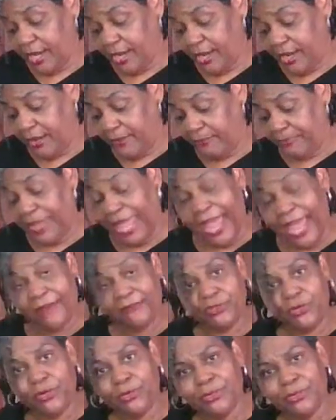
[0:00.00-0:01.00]
um,
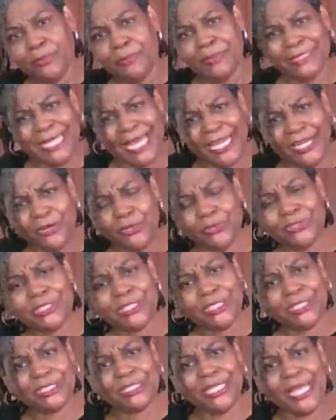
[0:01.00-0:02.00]
after the potatoes
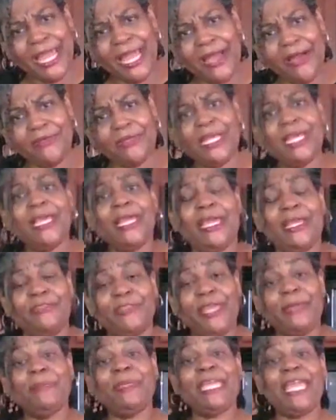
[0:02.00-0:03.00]
cooked down and
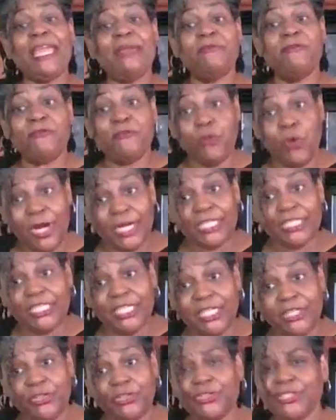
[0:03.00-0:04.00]
they became fork
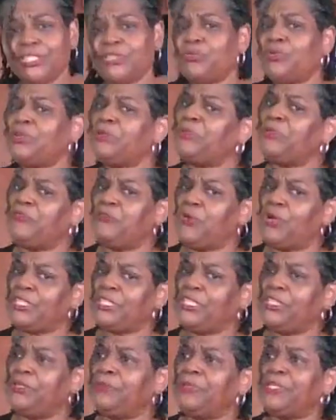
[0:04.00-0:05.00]
tender, you just want to be fork
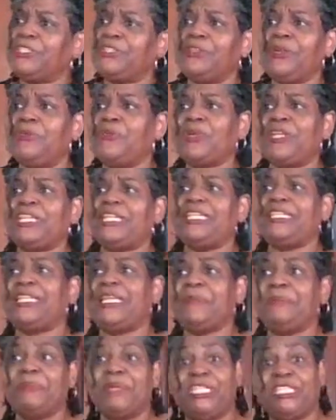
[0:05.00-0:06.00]
tender because you don't want
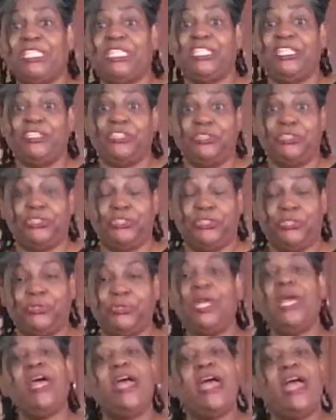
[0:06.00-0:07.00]
anything mushy in your stew.
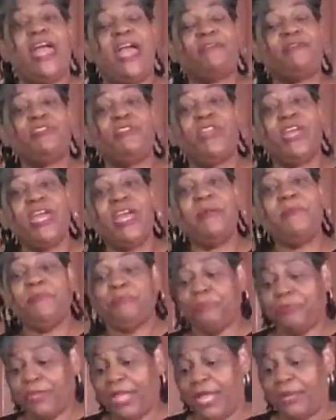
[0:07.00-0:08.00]
After that,
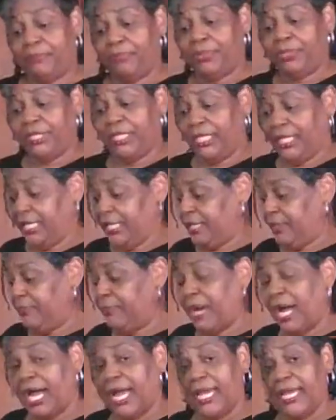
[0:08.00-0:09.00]
I put in
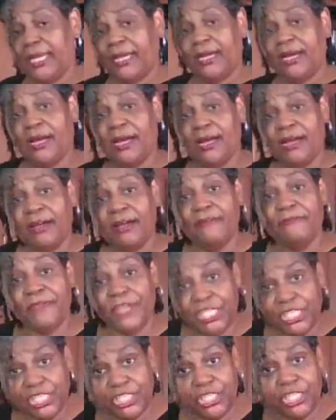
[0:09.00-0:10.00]
my uh,
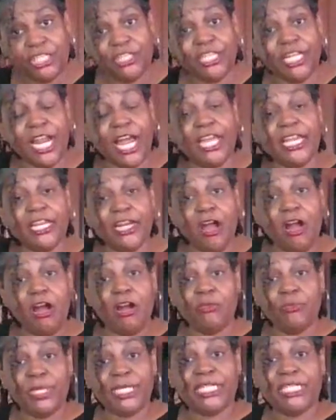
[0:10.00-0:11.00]
fish that I had
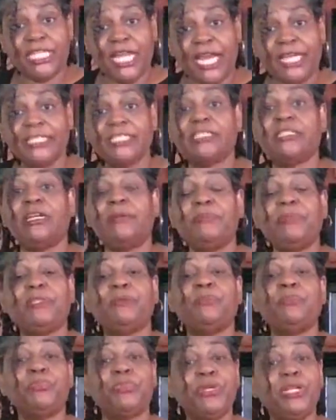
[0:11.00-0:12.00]
already diced up, and
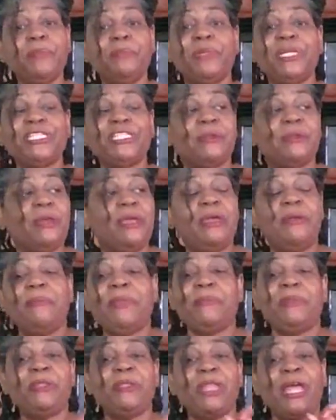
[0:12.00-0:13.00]
pretty much
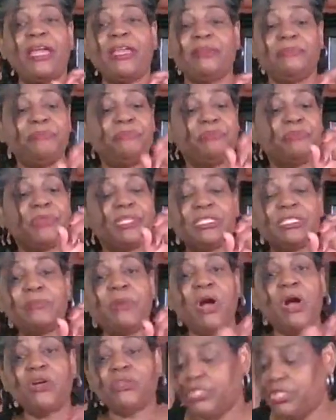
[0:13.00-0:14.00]
maybe like
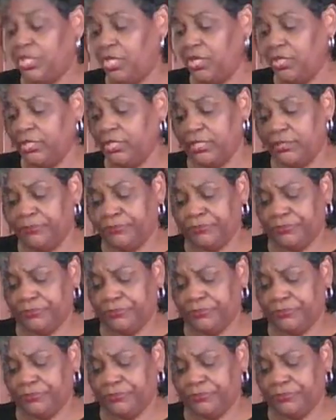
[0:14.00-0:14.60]
small chunks.